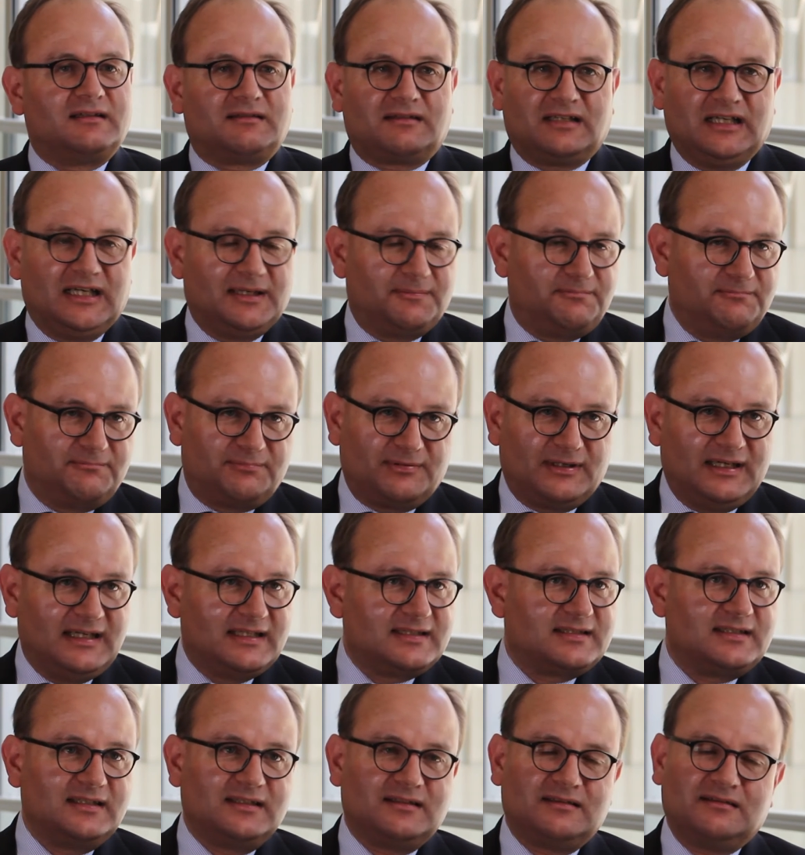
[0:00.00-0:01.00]
Carbon
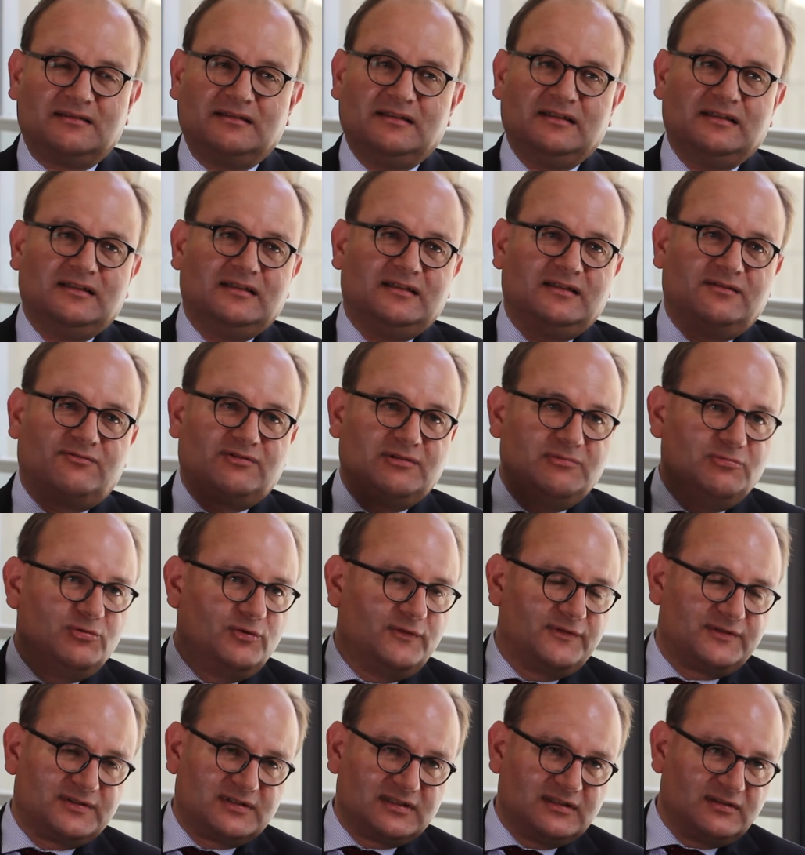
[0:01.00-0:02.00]
pricing
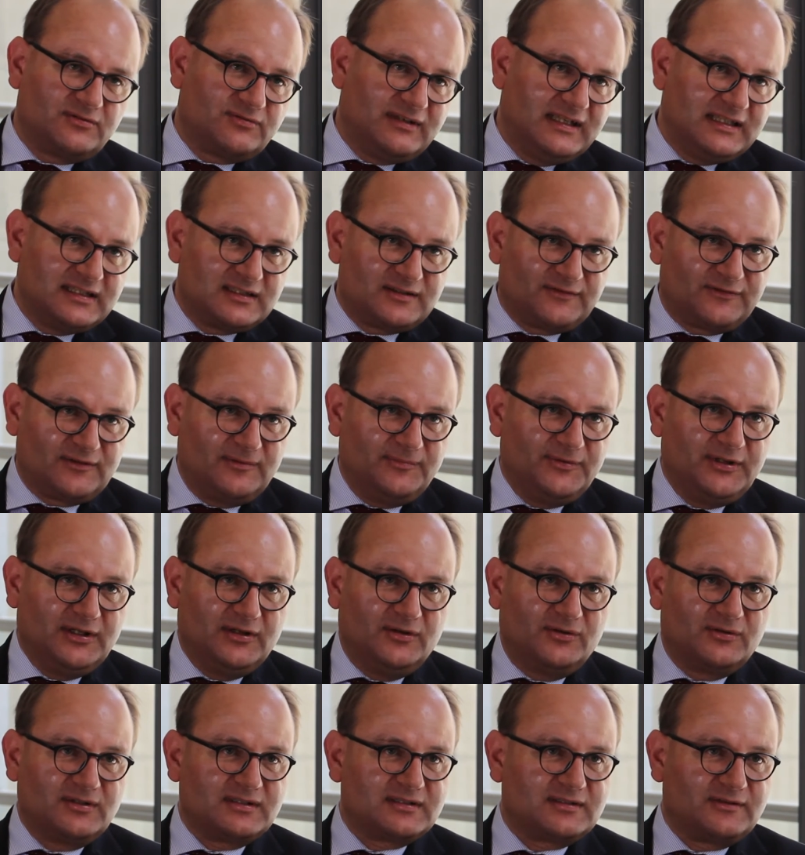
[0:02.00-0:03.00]
removes rents from the
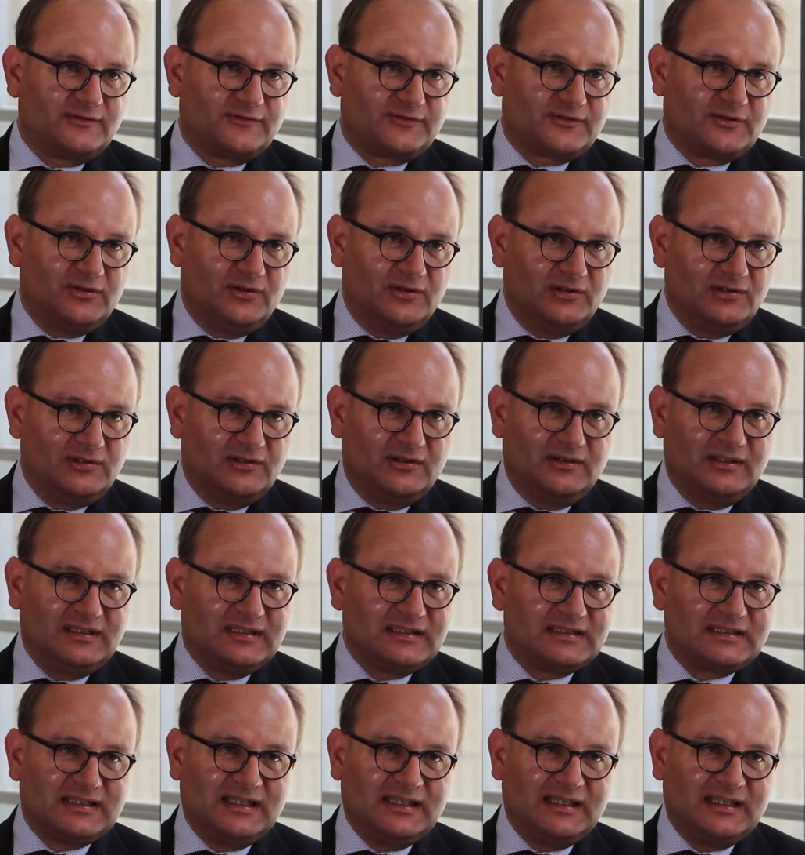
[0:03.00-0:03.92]
owners of coal, oil, and